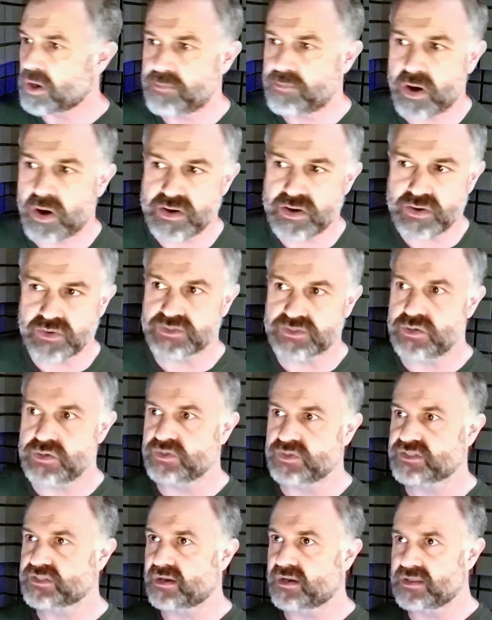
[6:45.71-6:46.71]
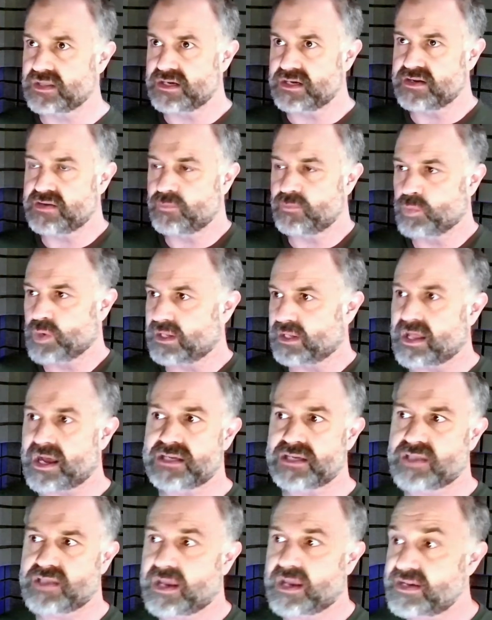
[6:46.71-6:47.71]
partners who suddenly realize
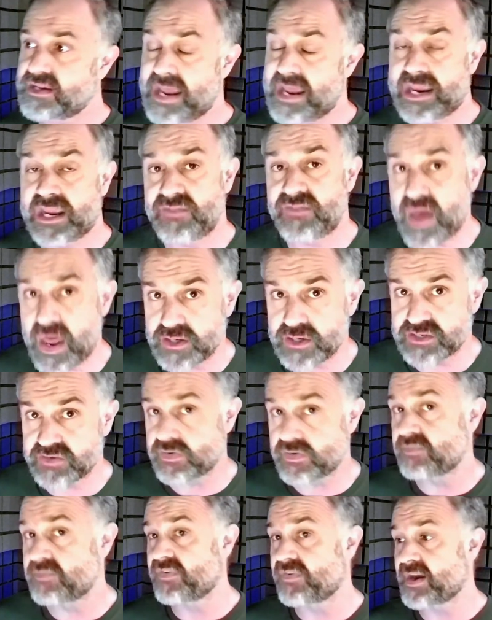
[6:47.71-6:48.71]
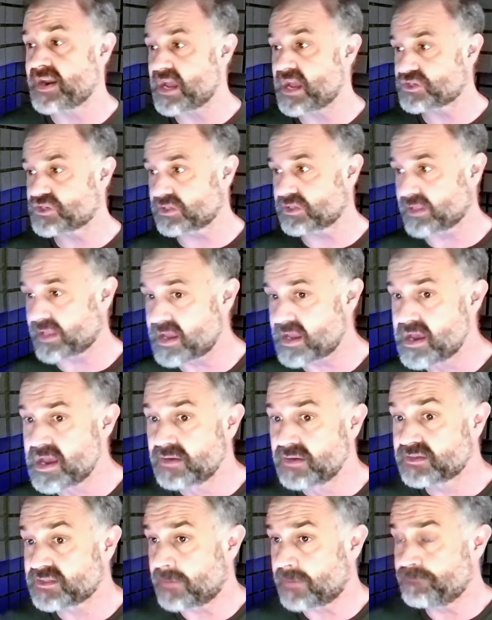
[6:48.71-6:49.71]
they can take advantage of him financially.
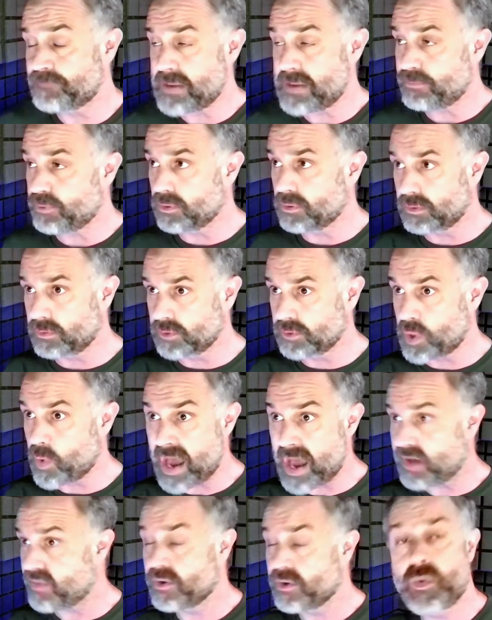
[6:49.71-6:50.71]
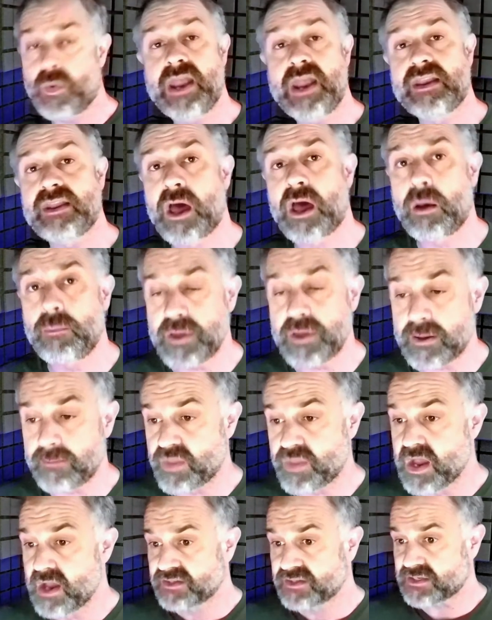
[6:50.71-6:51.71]
Some people go out of their way to help him.
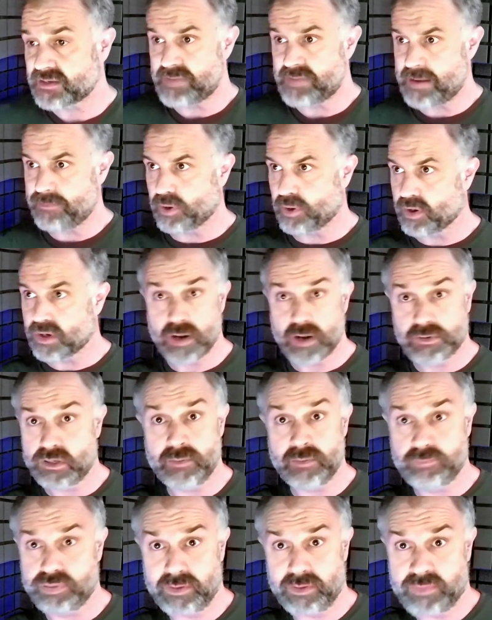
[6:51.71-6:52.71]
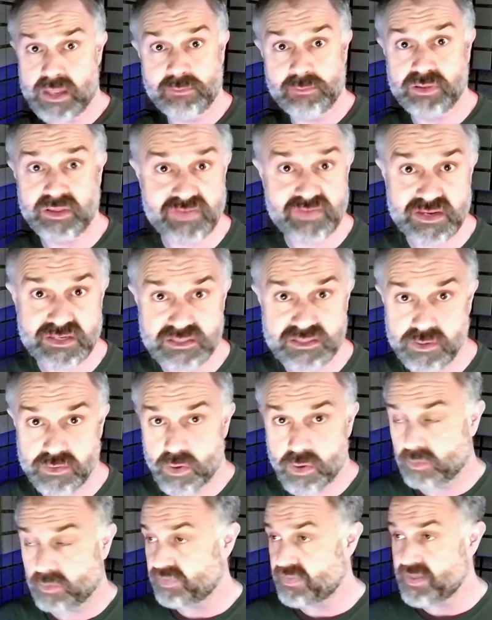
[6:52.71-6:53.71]
Some people are completely oblivious to the
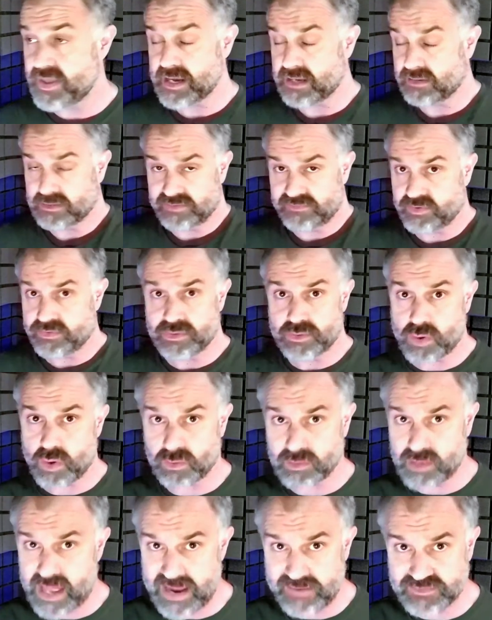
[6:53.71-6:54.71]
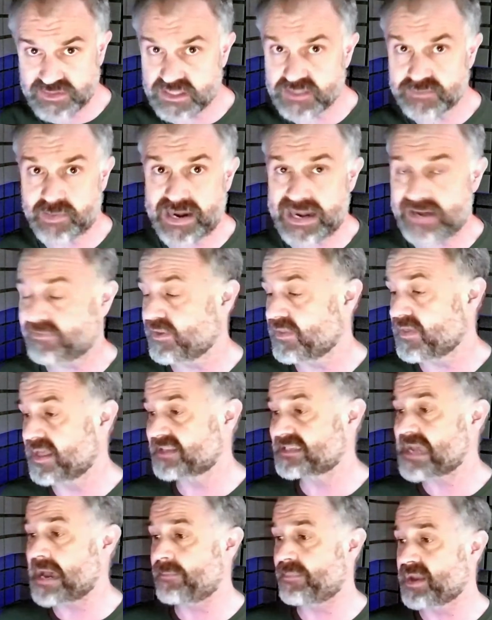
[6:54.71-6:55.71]
whole thing and living their own lives despite everything that's
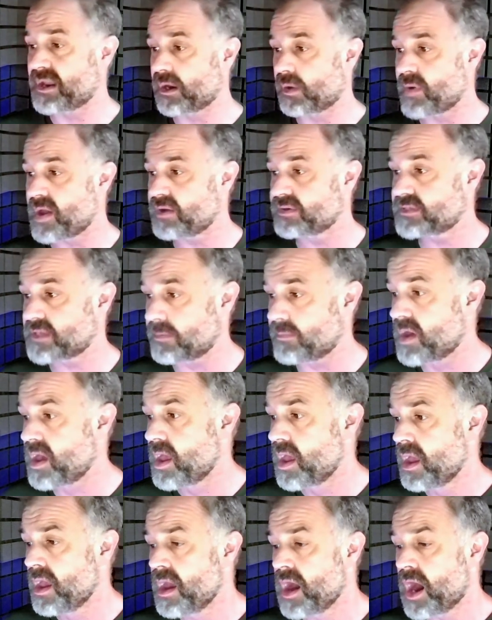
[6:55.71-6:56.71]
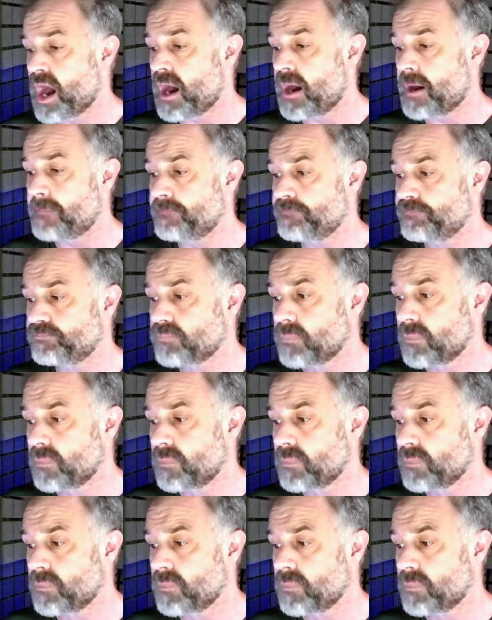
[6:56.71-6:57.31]
happening around him. Um,